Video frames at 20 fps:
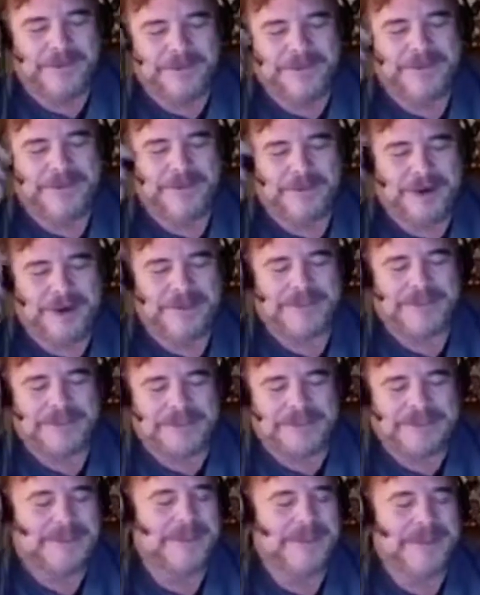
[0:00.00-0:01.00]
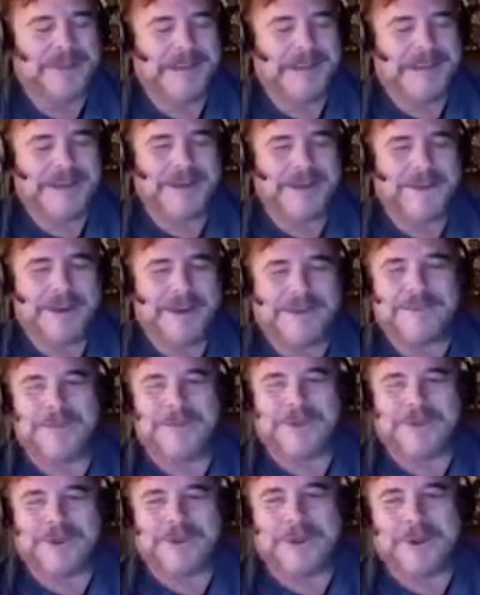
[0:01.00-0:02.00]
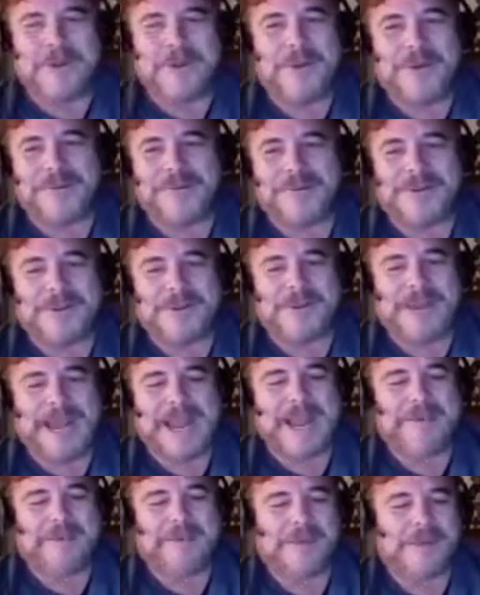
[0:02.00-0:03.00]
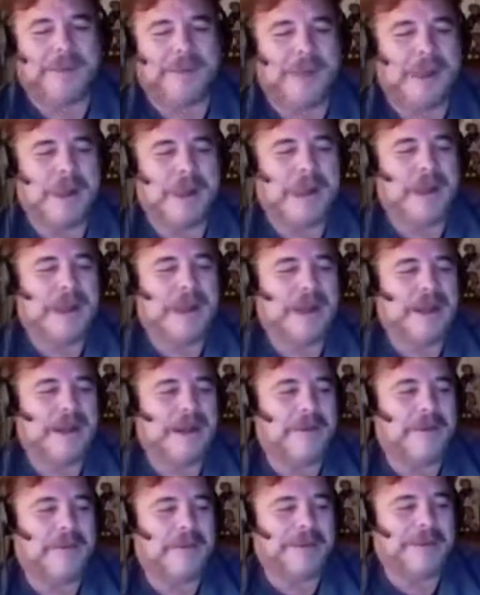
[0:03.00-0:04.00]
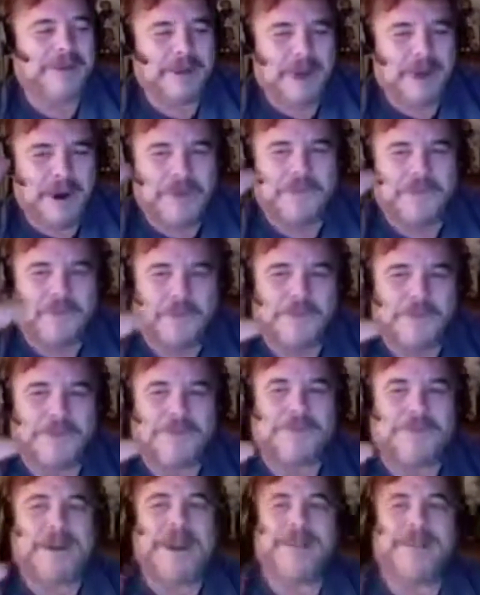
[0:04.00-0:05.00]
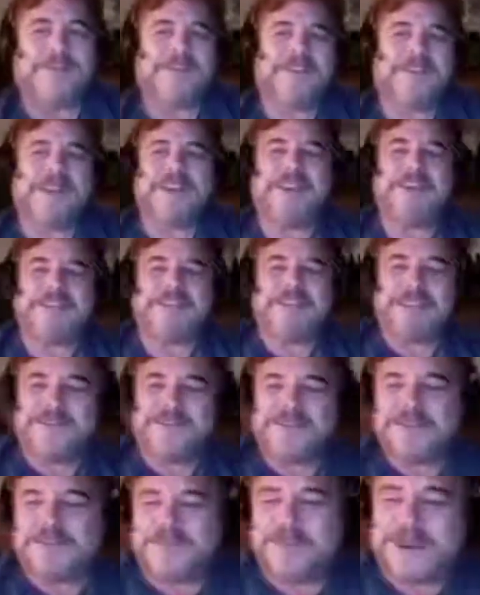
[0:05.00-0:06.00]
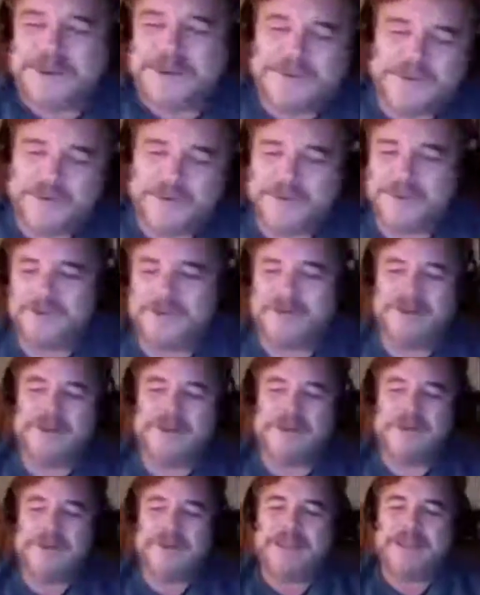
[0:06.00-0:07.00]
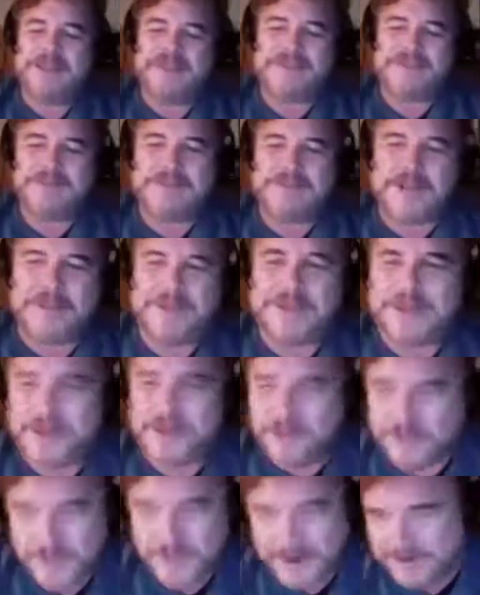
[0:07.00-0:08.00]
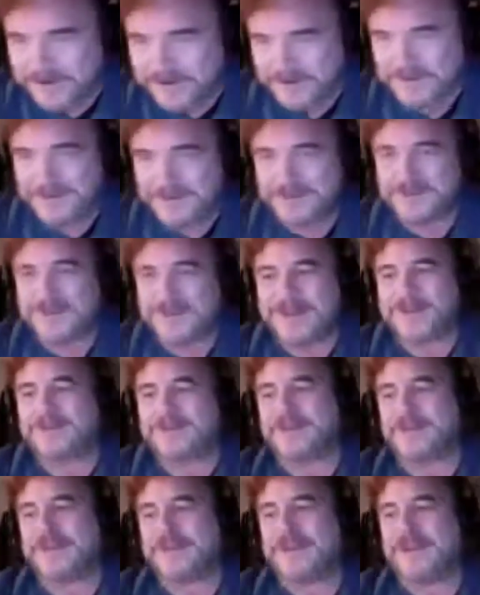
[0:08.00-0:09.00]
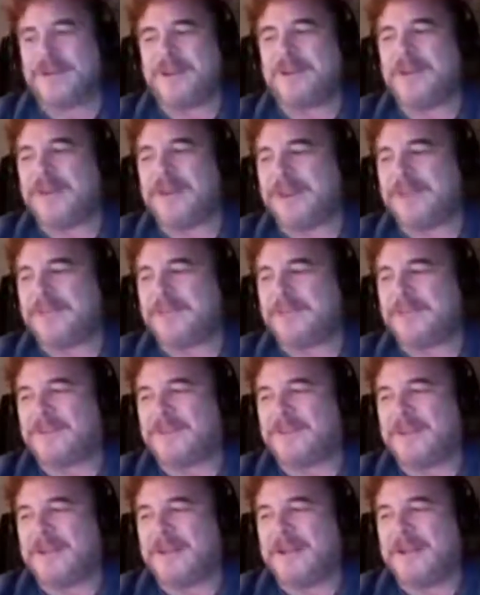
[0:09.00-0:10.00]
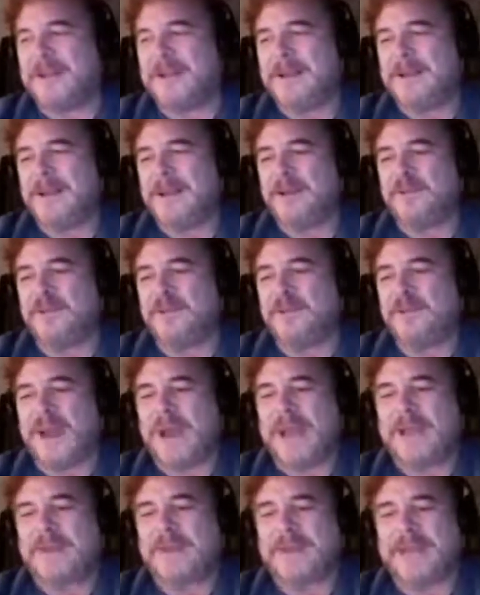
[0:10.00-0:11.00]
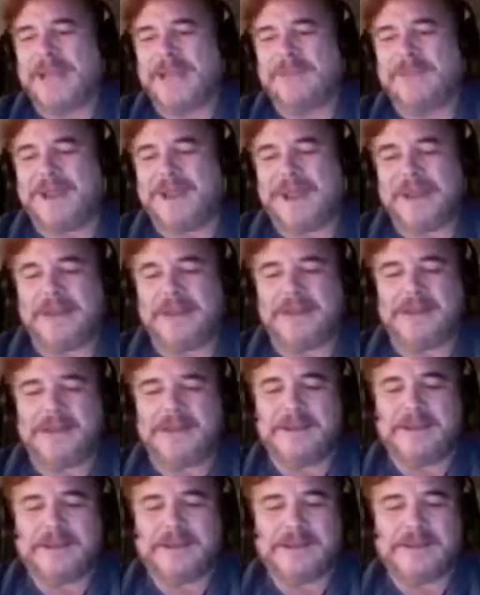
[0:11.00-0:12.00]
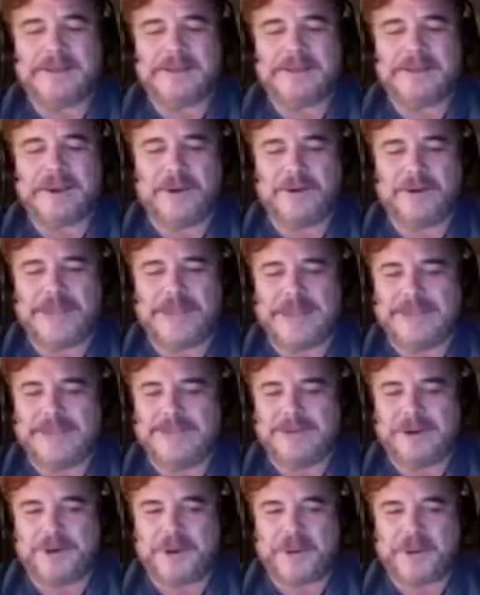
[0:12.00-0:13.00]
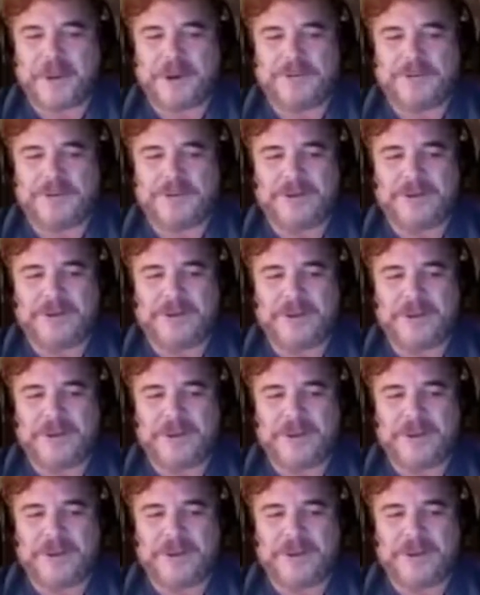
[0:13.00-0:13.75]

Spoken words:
this president and whoever is coming after him. But there are forces behind the scenes that just make sure that nothing goes crazy, make sure that nothing gets too radically out of hand. So to answer your question,